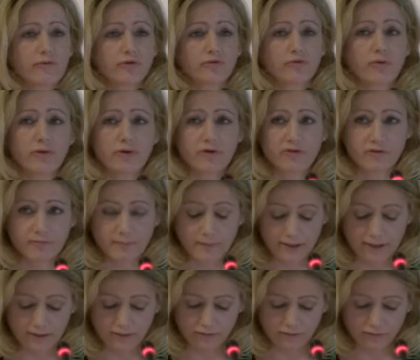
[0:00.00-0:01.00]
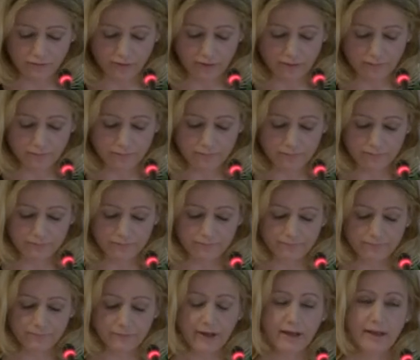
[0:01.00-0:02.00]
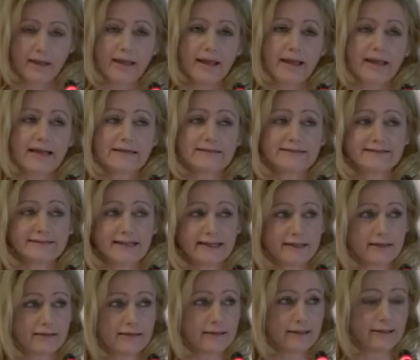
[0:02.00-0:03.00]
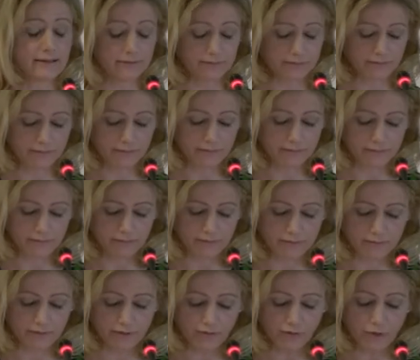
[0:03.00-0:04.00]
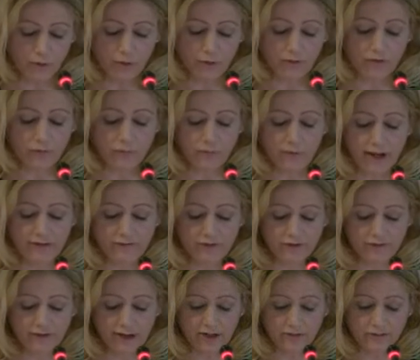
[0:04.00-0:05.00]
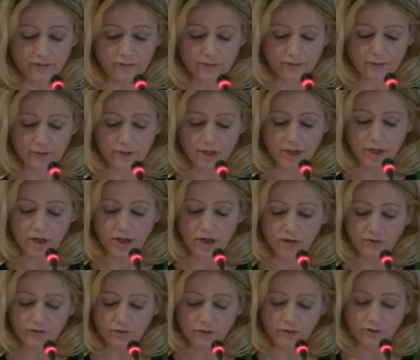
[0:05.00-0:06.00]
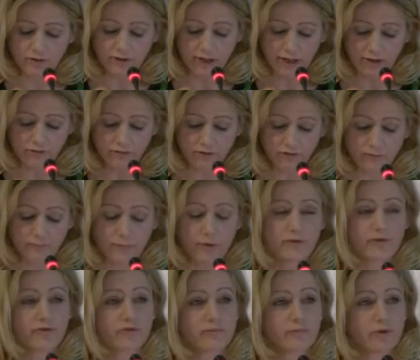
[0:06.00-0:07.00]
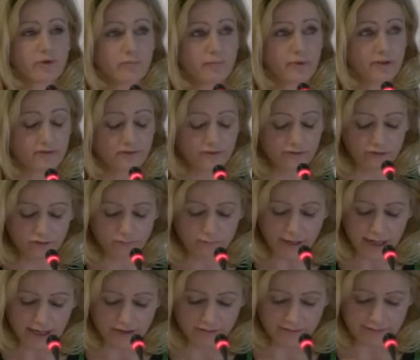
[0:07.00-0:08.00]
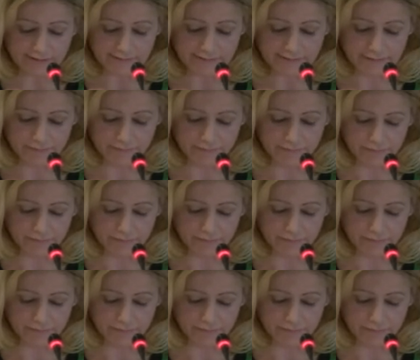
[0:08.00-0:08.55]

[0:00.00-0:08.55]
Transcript: of the tourism industry. And secondly, the role of the private sector to conduct responsible business practice.